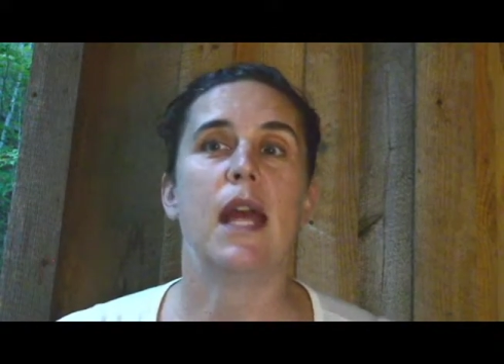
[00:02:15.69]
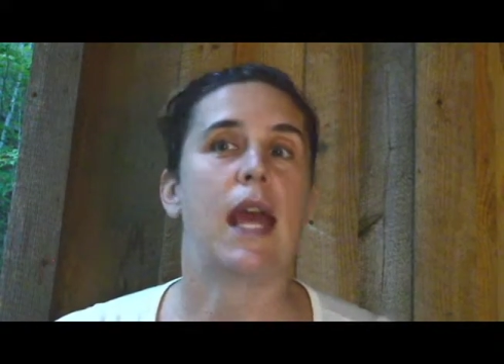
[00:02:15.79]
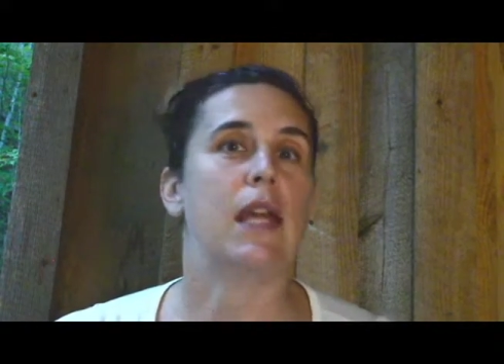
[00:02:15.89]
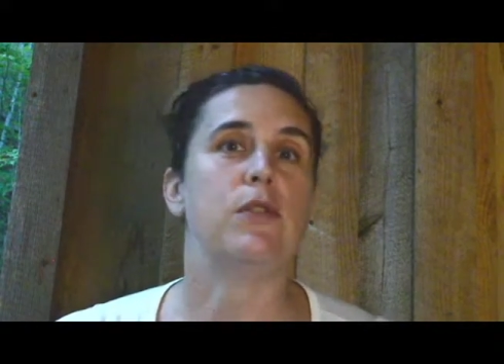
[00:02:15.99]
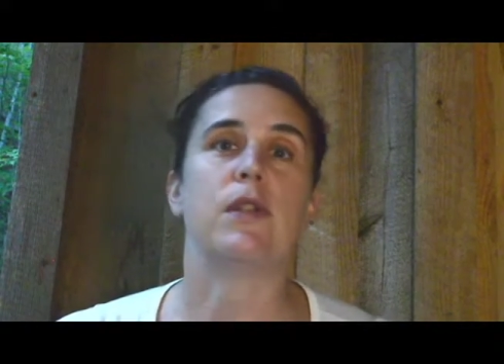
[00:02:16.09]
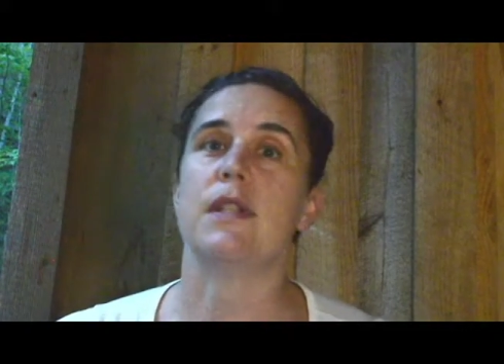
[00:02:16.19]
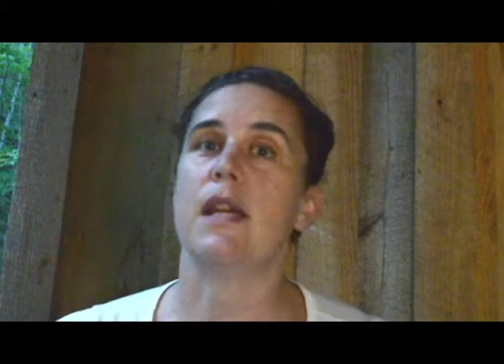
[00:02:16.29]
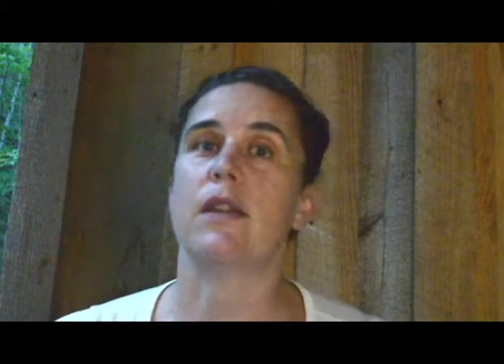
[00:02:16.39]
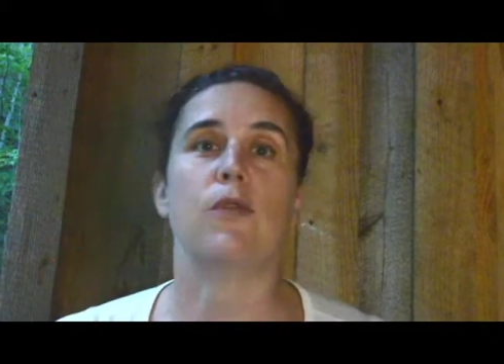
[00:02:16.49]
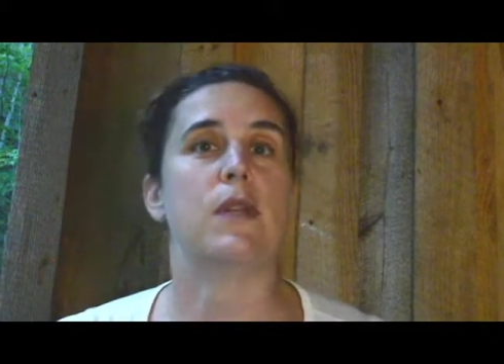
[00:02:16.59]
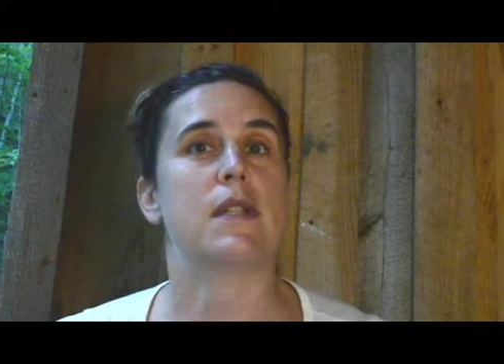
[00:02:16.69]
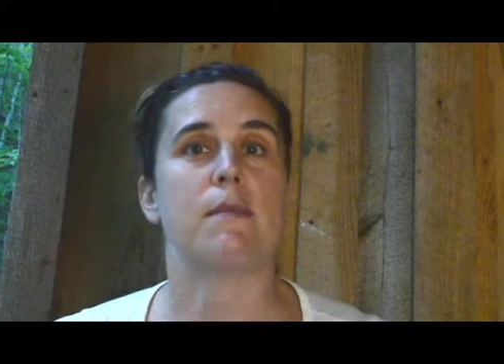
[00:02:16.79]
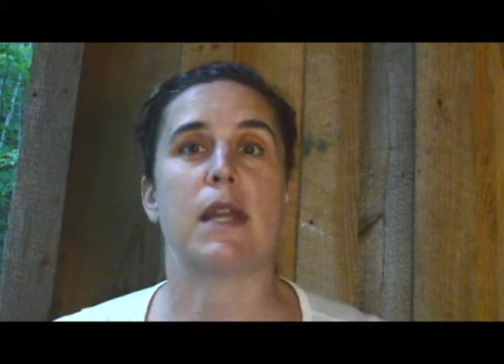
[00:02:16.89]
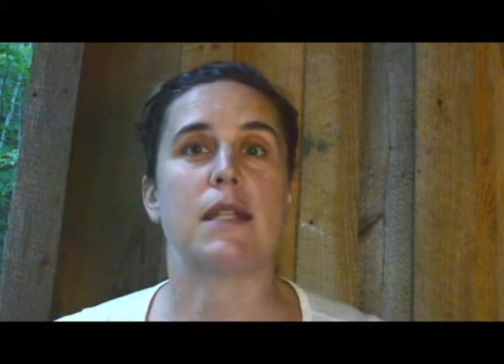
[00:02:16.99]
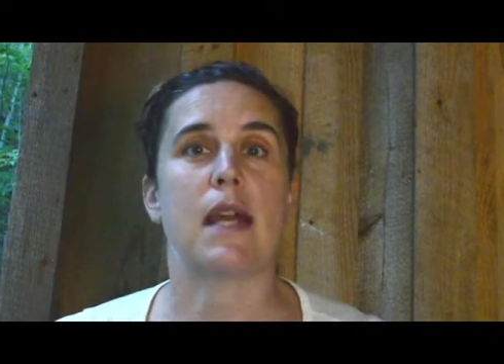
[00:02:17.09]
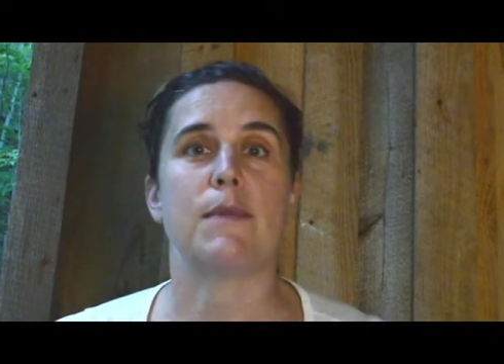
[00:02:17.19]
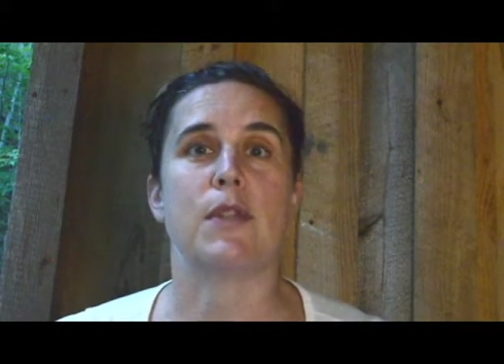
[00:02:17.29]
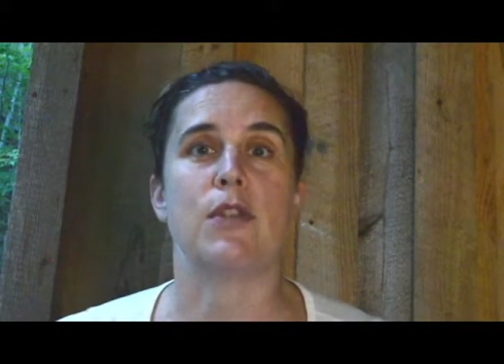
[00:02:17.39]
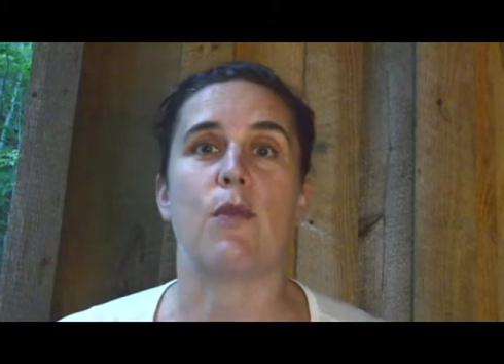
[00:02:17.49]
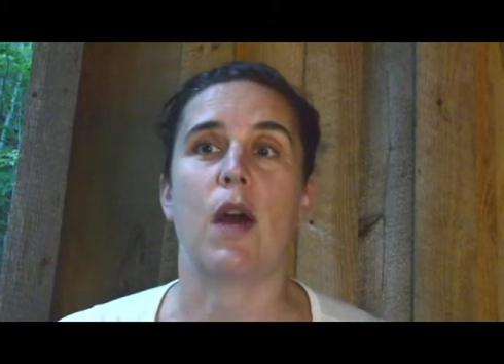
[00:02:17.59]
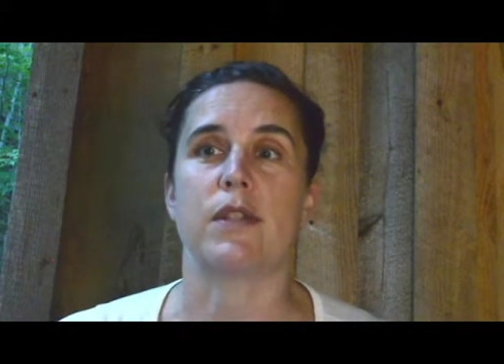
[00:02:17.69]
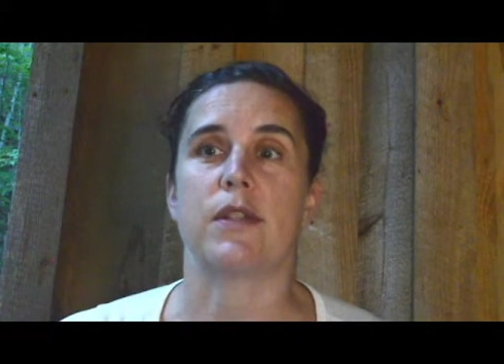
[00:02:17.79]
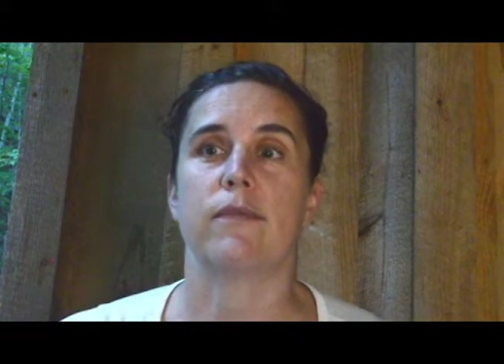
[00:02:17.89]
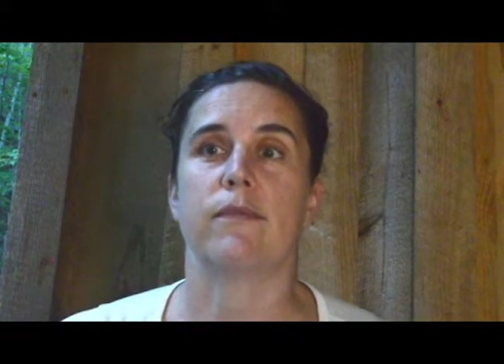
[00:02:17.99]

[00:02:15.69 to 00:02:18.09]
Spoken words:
and you can take the quiz as many times as you want.